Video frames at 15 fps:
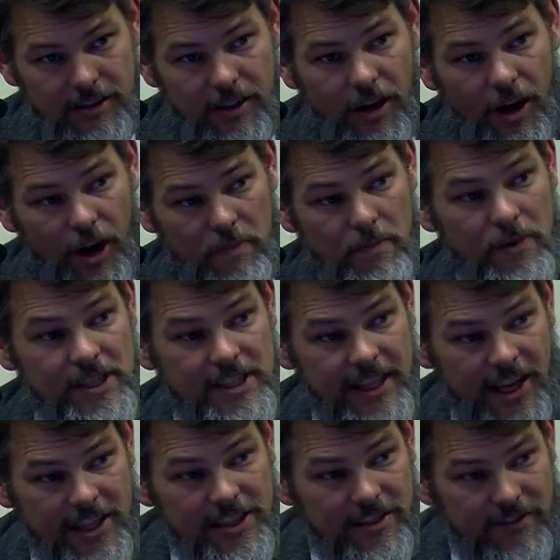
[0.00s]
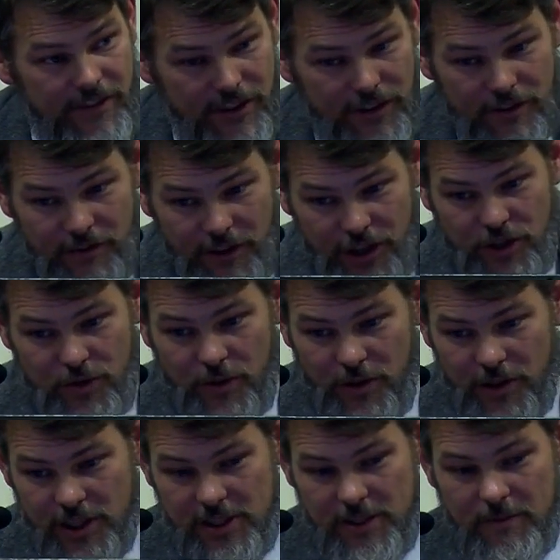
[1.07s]
are possessive
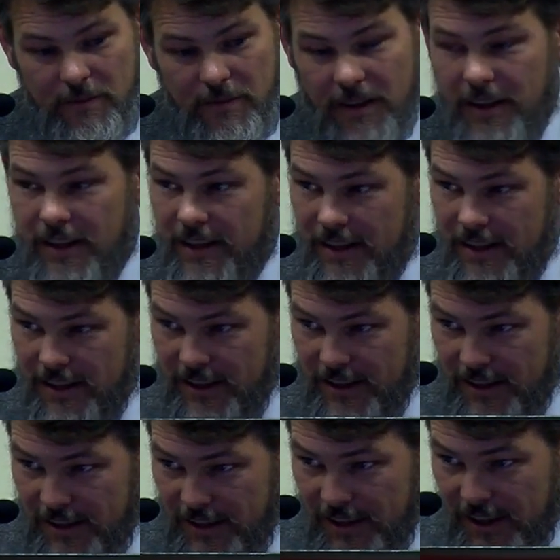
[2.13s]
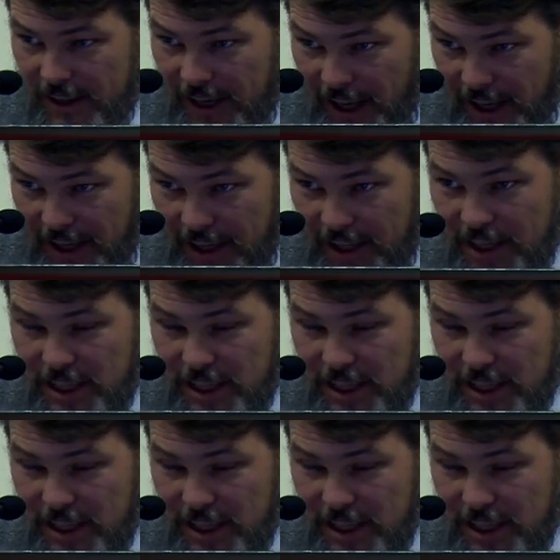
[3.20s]
individualism, getting and